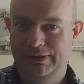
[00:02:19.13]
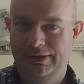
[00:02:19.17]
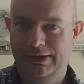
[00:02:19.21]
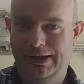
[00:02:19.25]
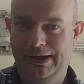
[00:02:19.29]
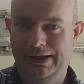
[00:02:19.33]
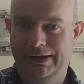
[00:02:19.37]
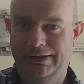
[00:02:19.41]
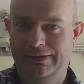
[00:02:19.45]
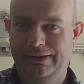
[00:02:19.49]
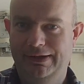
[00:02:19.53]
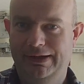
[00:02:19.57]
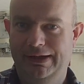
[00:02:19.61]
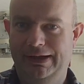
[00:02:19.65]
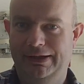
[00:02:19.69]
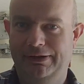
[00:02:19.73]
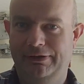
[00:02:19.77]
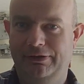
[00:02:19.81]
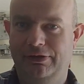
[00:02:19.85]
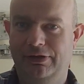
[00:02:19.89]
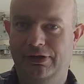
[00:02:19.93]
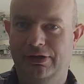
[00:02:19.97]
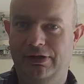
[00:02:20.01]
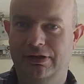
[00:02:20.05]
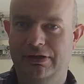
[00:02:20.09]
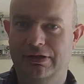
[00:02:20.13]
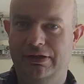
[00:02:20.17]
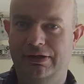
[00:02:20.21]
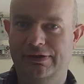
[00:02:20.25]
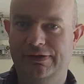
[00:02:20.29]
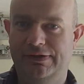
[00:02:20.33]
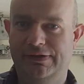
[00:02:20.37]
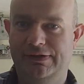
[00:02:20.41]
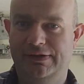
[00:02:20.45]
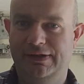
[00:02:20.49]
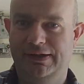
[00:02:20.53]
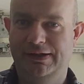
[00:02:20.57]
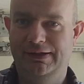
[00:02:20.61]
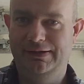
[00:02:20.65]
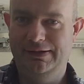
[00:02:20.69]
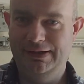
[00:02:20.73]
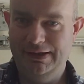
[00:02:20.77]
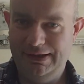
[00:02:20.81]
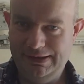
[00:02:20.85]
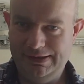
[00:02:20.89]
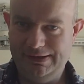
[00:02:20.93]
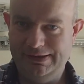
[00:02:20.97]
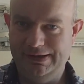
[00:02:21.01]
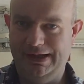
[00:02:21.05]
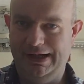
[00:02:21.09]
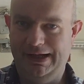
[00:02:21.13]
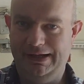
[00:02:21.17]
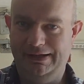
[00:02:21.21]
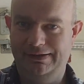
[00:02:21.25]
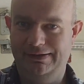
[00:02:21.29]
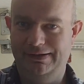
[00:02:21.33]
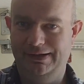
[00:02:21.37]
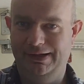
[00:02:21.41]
and then cause the DSAT